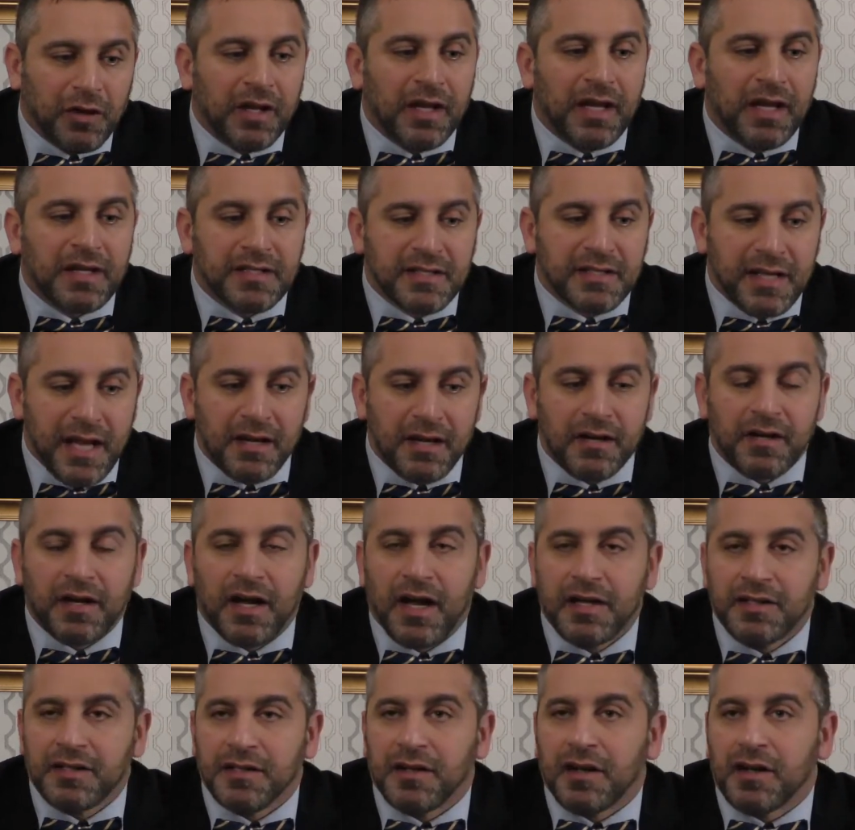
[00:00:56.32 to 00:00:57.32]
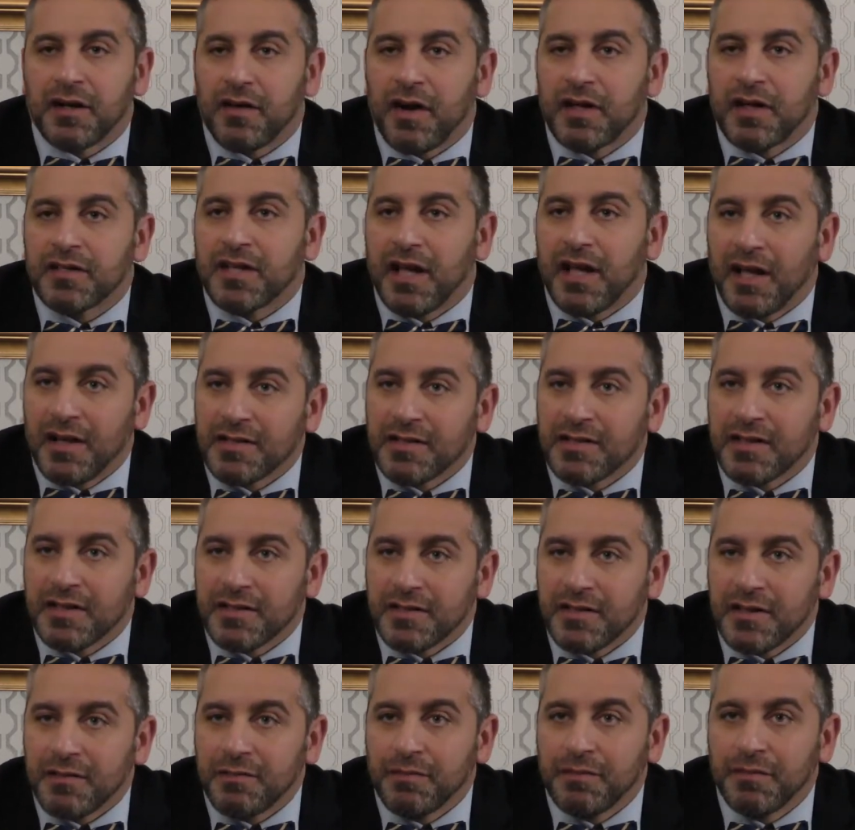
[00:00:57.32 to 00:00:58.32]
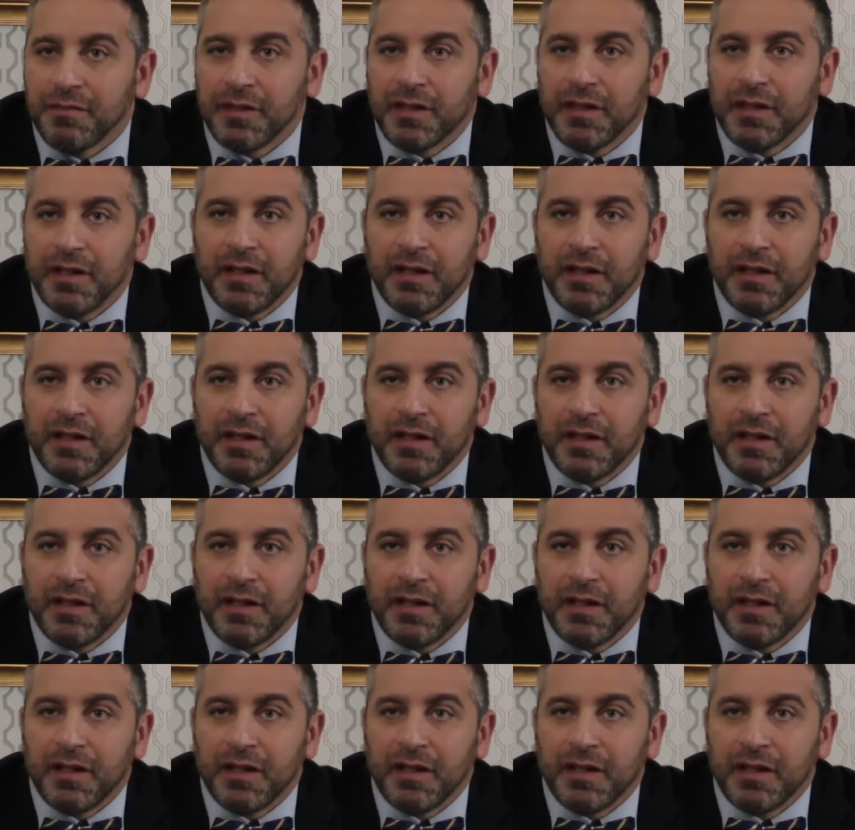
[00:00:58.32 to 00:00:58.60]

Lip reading: standardizing across the health system.